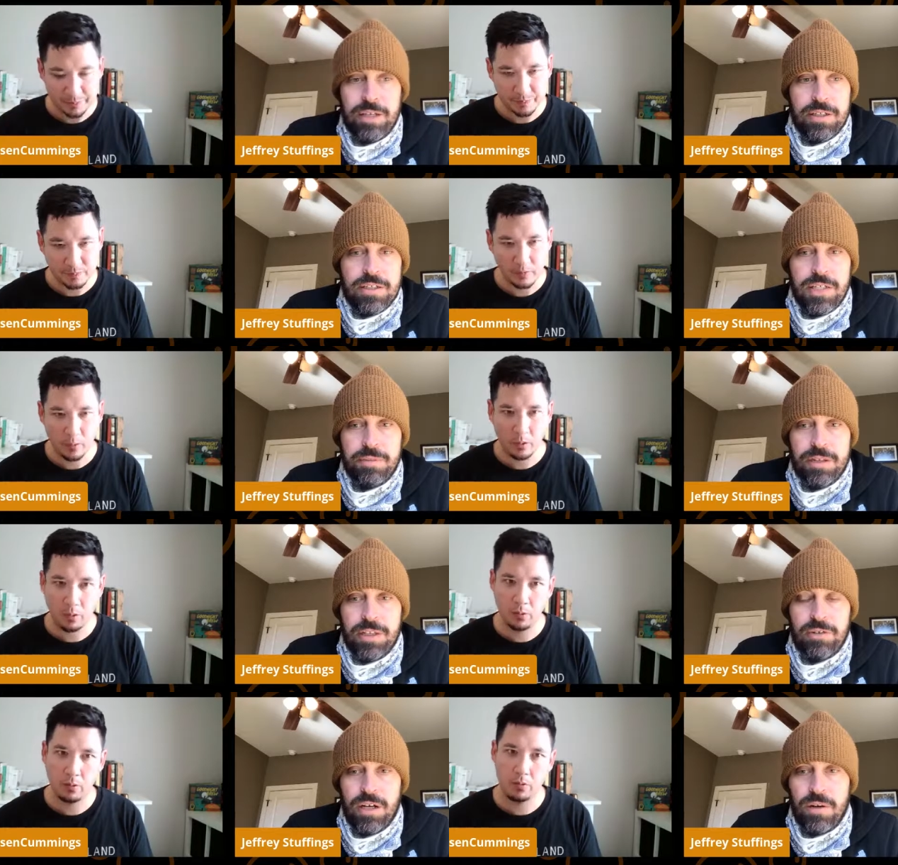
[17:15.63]
Speaker 1: It's typically
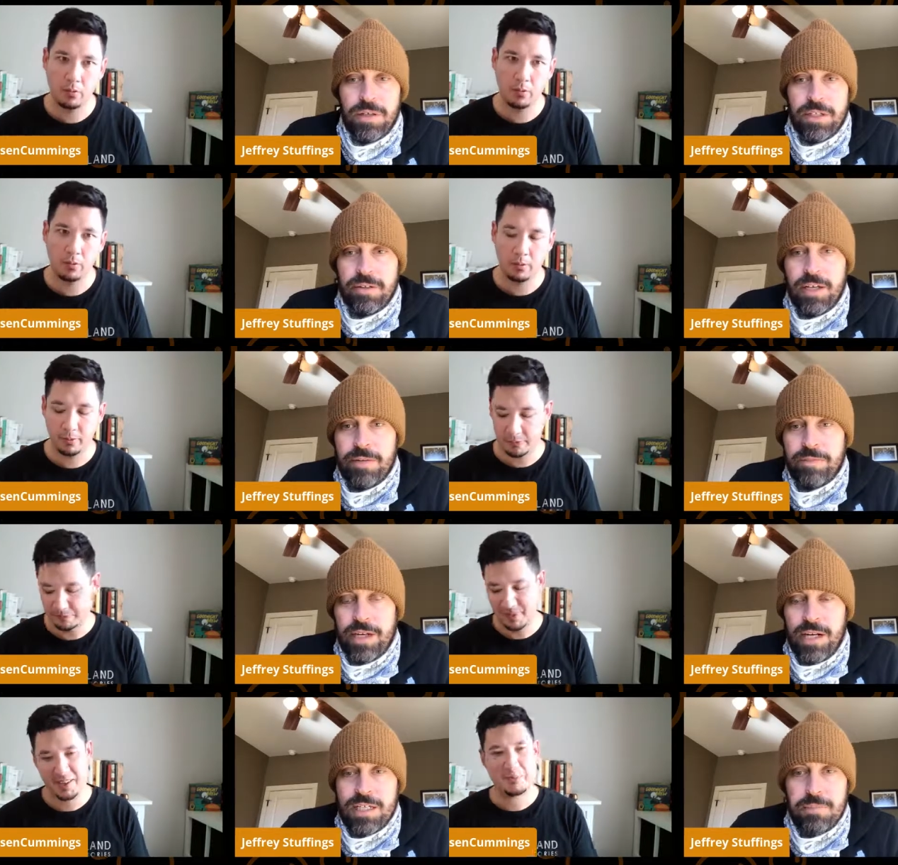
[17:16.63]
grown in
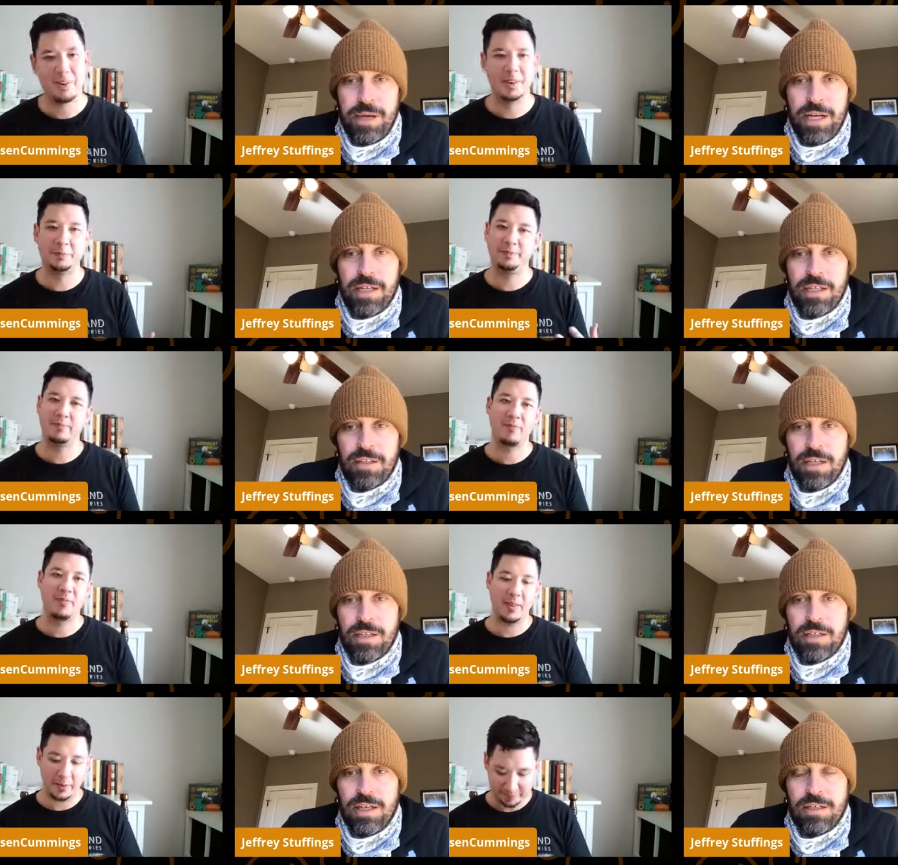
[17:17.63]
uh, Spain and,
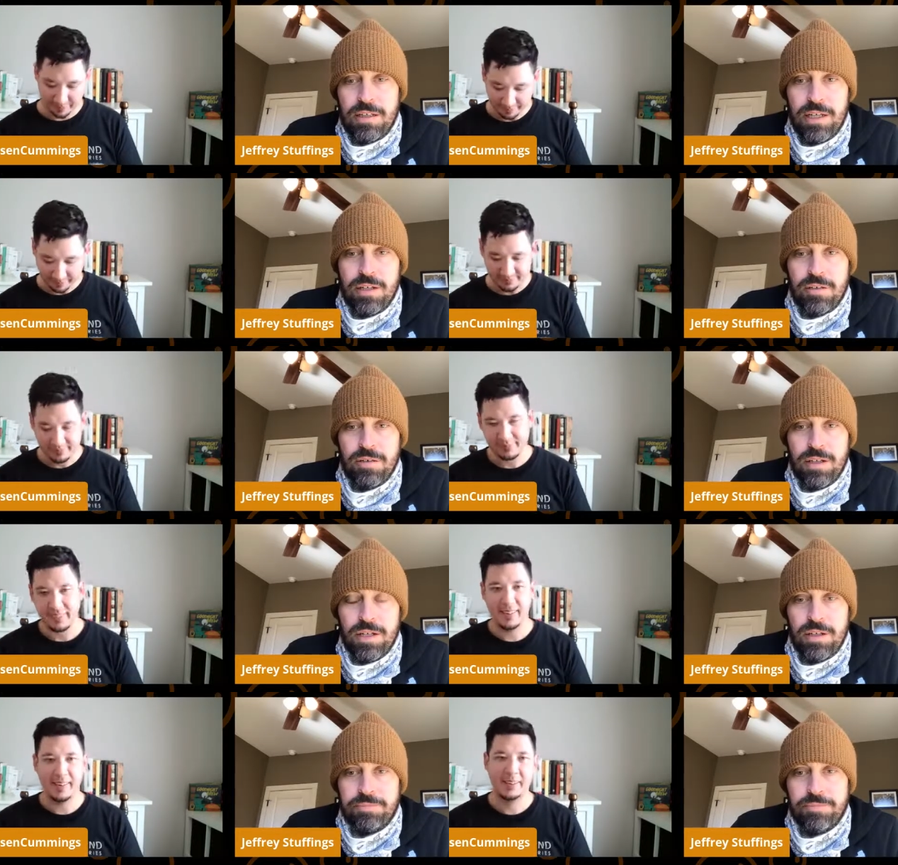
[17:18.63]
and, and, and
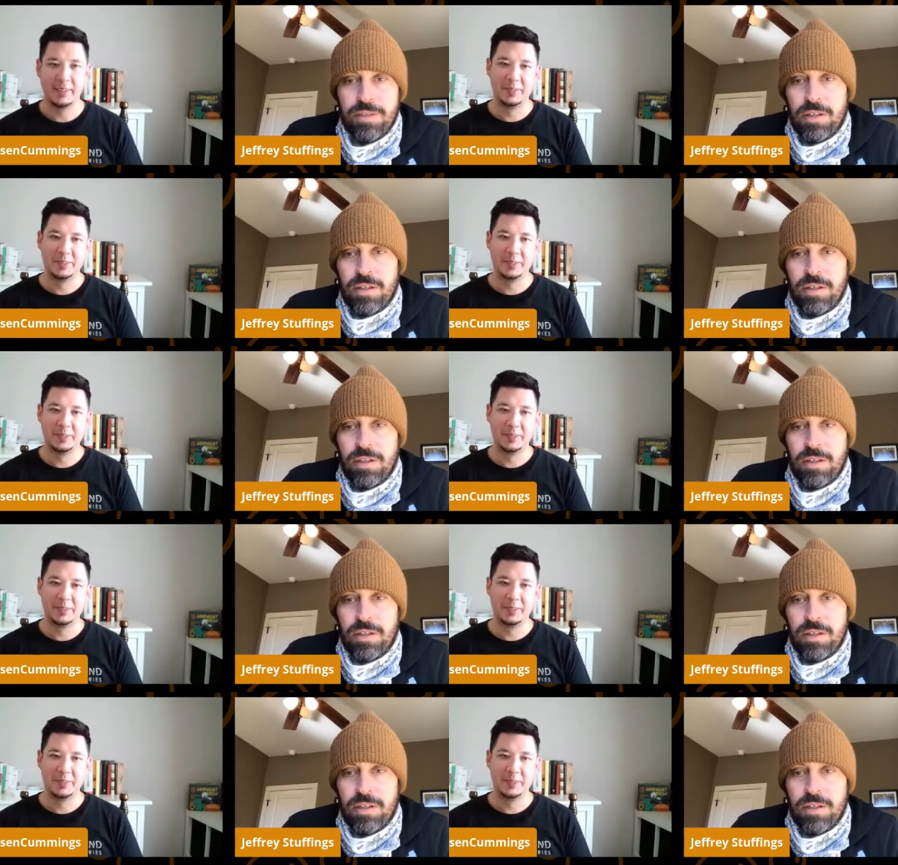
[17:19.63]
um,